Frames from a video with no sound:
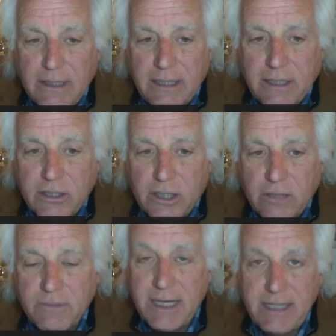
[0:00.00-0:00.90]
in
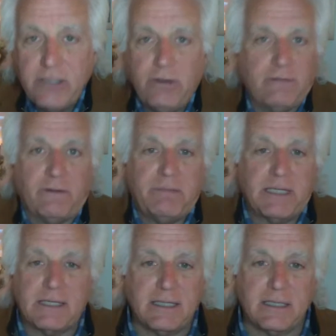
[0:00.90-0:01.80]
terms they do have a
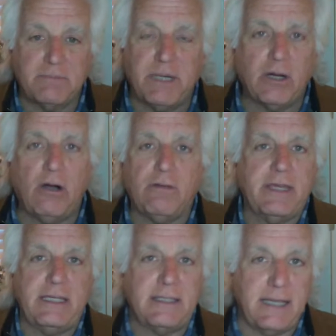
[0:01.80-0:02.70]
business but all
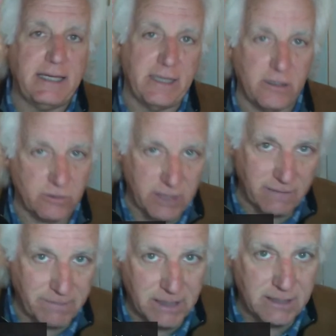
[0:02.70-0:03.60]
these ceos
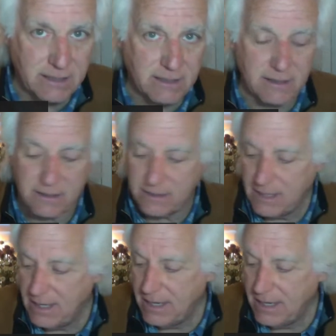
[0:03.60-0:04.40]
have businesses